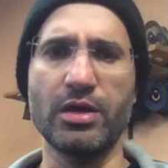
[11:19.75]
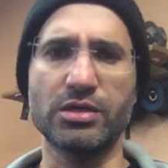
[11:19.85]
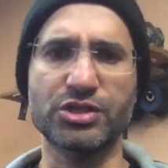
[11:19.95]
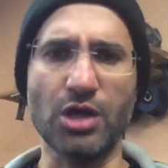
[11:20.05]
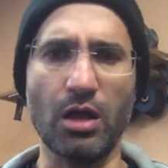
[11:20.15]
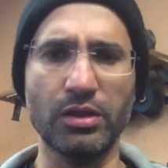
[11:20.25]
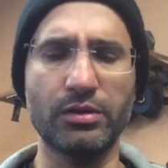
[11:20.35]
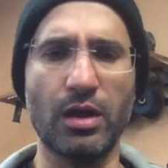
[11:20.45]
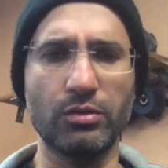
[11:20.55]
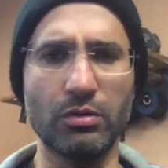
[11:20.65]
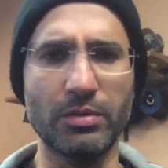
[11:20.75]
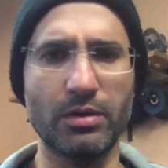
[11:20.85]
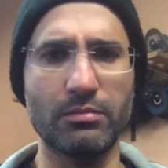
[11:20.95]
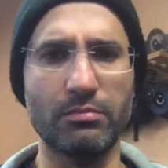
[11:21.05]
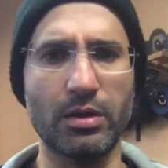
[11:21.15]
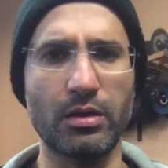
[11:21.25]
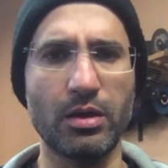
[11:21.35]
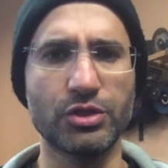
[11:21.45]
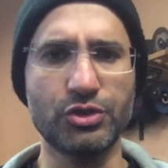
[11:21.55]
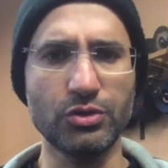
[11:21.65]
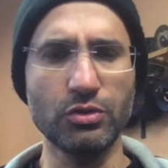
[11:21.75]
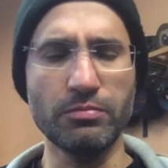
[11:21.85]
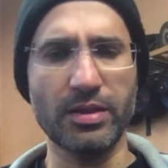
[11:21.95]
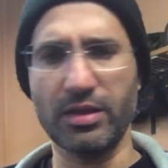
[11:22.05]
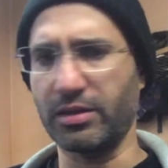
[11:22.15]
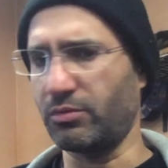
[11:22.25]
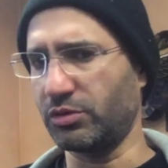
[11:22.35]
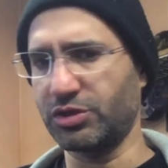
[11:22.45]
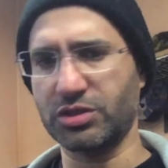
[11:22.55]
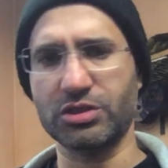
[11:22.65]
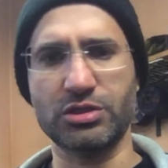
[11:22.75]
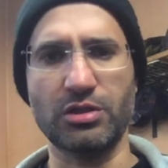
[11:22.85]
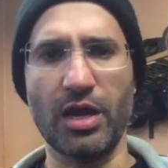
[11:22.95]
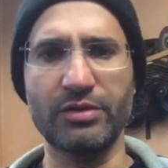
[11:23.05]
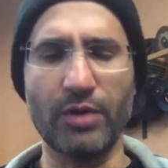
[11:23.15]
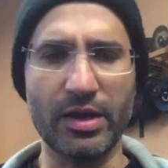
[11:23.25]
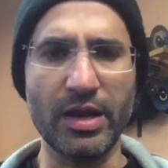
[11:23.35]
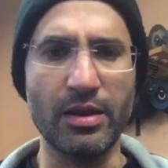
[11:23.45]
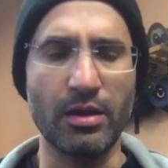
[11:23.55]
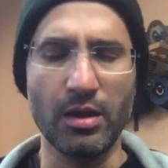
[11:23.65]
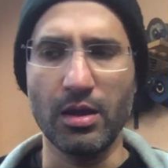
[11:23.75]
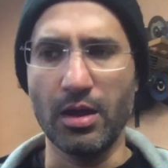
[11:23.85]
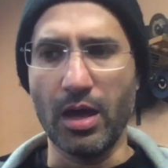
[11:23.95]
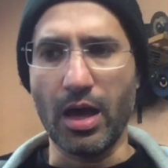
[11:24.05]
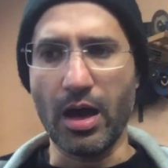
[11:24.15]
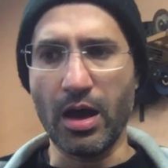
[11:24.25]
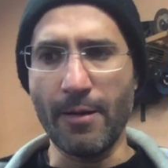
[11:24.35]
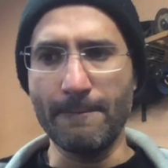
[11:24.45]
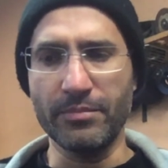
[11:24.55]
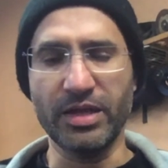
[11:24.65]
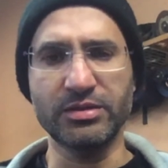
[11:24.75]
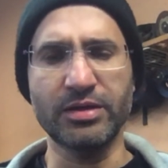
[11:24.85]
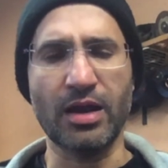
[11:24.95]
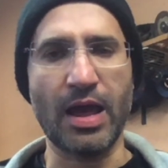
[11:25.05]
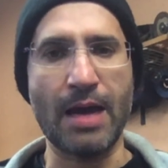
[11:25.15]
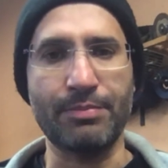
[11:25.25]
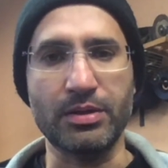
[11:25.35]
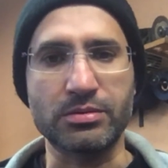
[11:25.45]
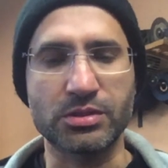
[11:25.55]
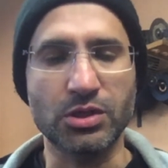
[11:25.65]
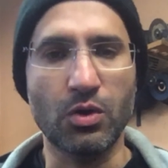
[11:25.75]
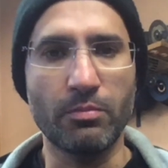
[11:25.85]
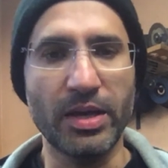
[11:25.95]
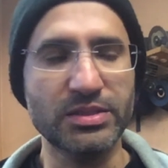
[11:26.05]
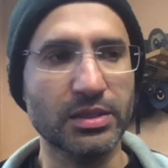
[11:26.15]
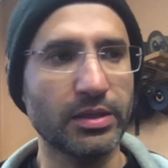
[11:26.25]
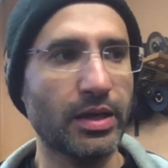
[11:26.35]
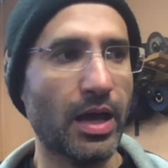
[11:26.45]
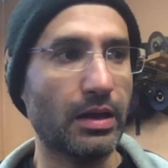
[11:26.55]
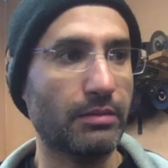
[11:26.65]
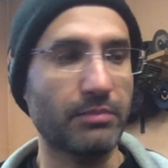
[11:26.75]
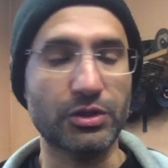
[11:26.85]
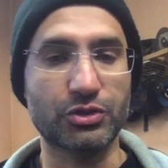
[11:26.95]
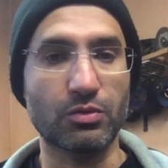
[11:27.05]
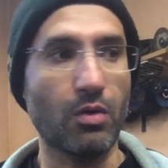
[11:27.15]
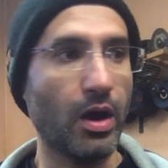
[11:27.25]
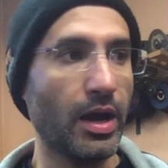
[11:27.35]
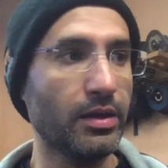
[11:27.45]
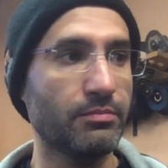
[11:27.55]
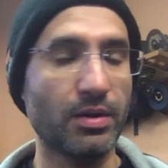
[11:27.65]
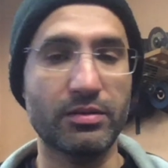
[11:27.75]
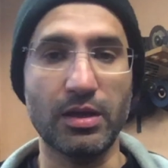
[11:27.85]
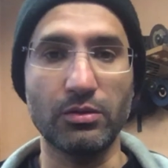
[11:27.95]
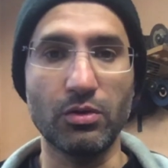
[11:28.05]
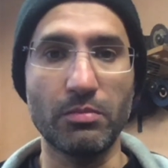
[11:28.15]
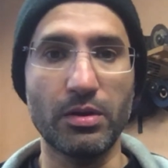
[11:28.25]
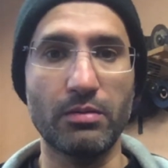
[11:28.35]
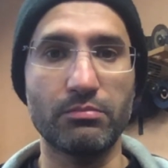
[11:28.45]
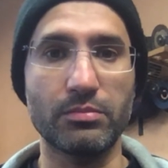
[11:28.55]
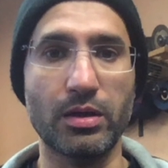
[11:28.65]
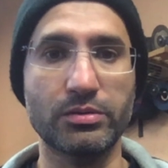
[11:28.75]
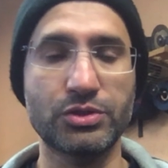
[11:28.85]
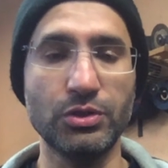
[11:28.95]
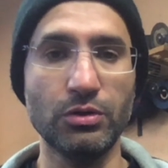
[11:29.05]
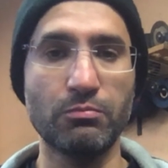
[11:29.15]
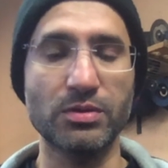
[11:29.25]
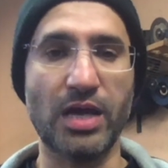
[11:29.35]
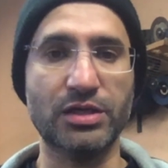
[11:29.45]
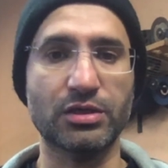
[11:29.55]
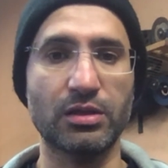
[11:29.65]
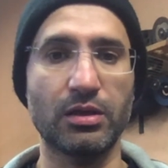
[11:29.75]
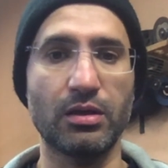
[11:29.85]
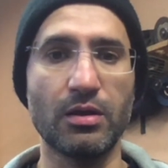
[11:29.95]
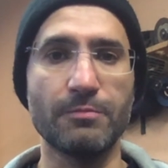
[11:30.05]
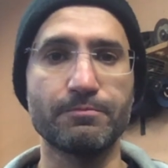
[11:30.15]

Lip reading: solid aluminum tube, and then I will just slide right in. That did not happen. So basically, I'm not sure why, but the aluminum tube was actually